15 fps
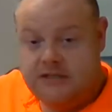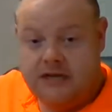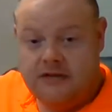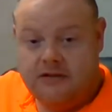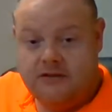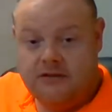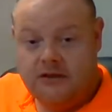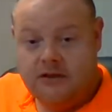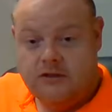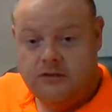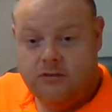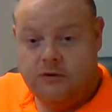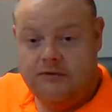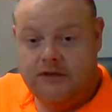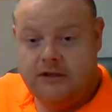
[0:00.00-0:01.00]
dead,
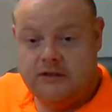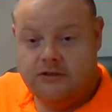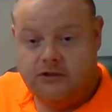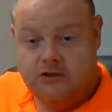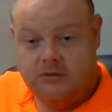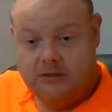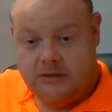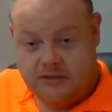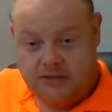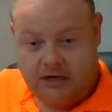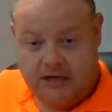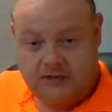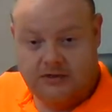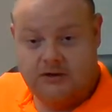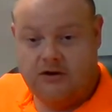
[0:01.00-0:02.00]
12 kilos cubic,
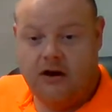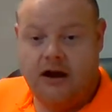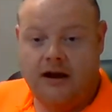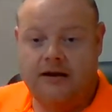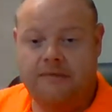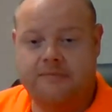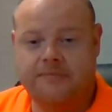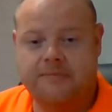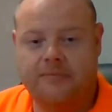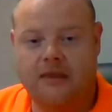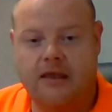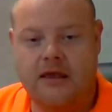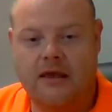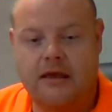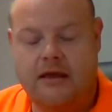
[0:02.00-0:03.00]
charge the greater.
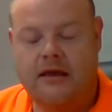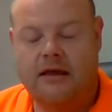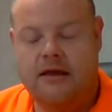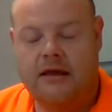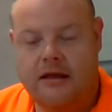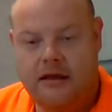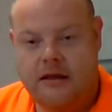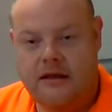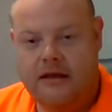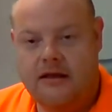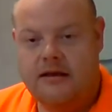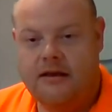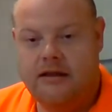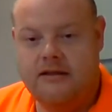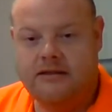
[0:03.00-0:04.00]

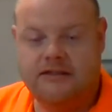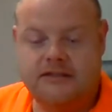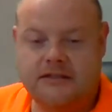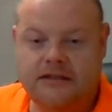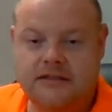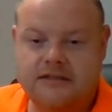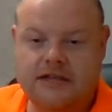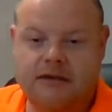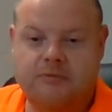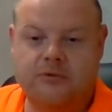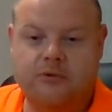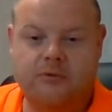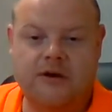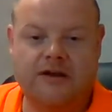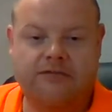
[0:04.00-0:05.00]
Now this is an
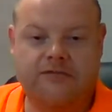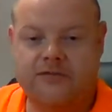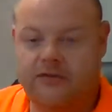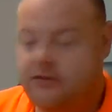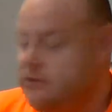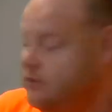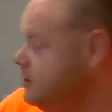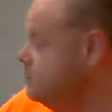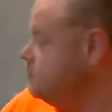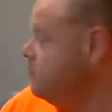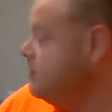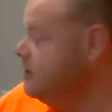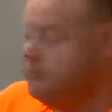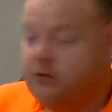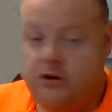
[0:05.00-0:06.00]
example where for this
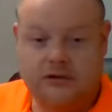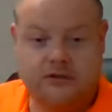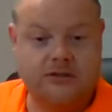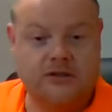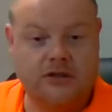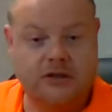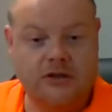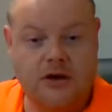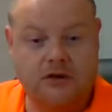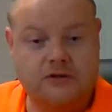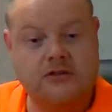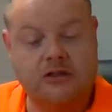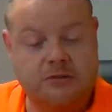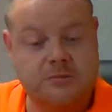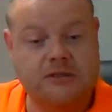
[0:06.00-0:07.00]
one box can go
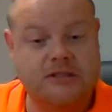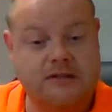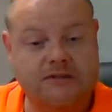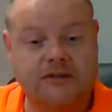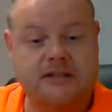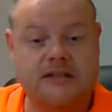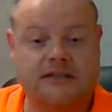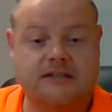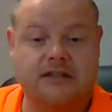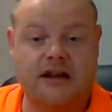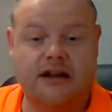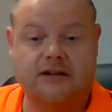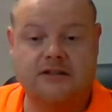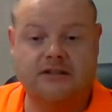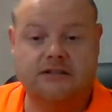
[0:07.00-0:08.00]
to specific
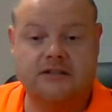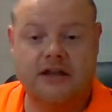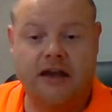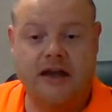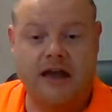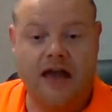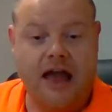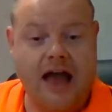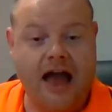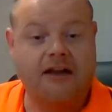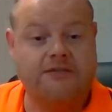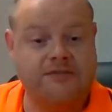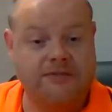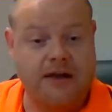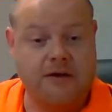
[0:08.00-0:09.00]
destinations at
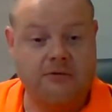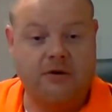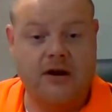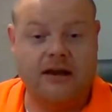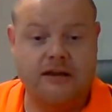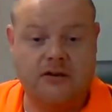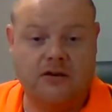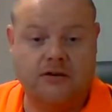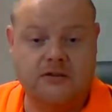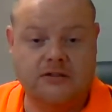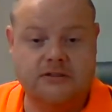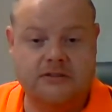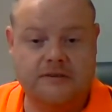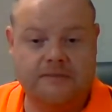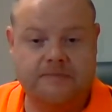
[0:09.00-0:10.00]
a flat rate cost.